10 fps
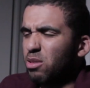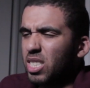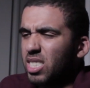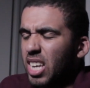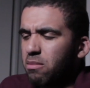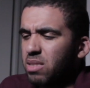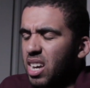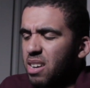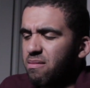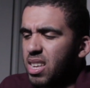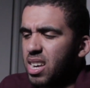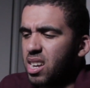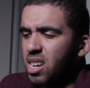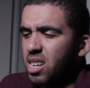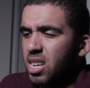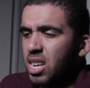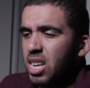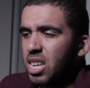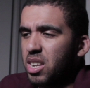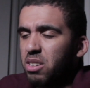It was the same time that
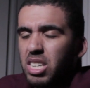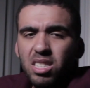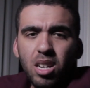he